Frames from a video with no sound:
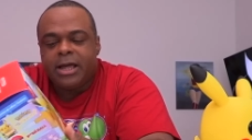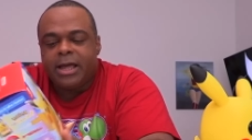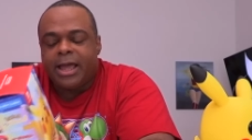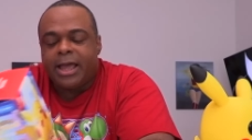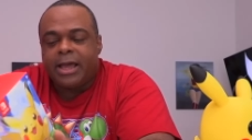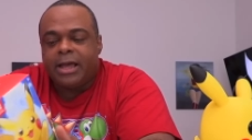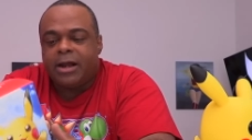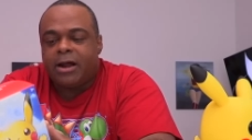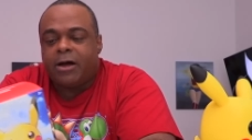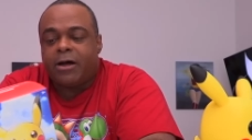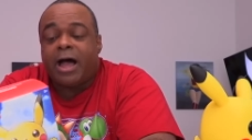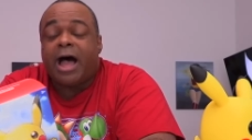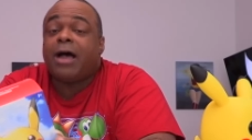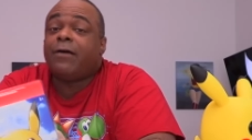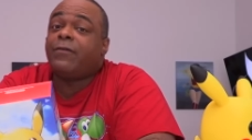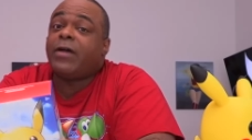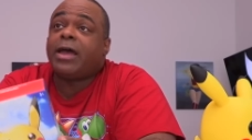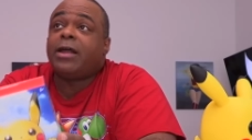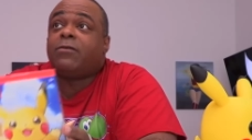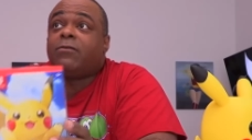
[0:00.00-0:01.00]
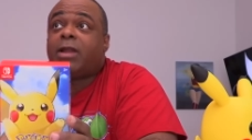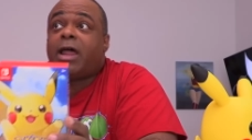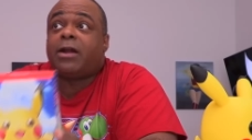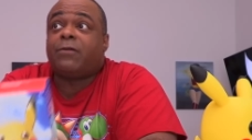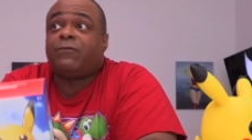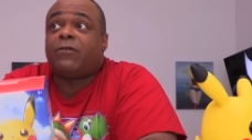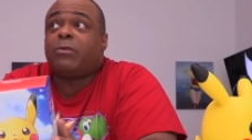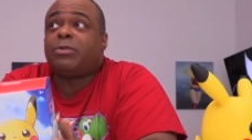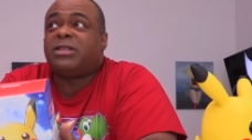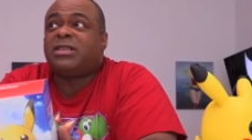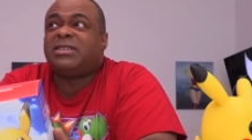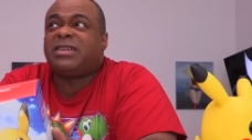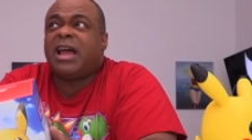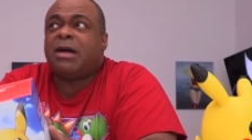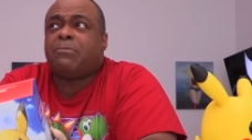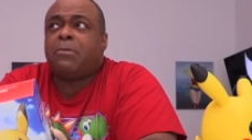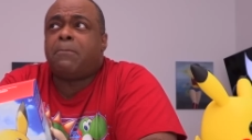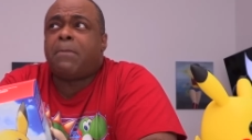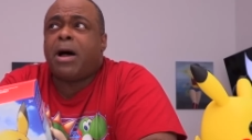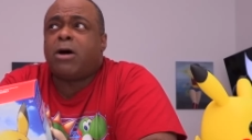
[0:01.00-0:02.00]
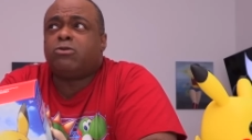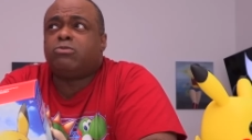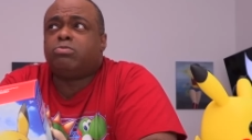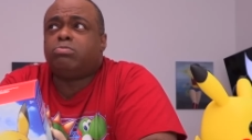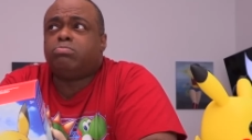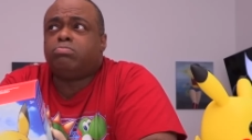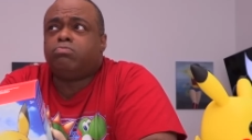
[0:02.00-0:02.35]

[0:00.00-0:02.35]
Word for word: And uh, I've had a lot of fun with this game. I'm about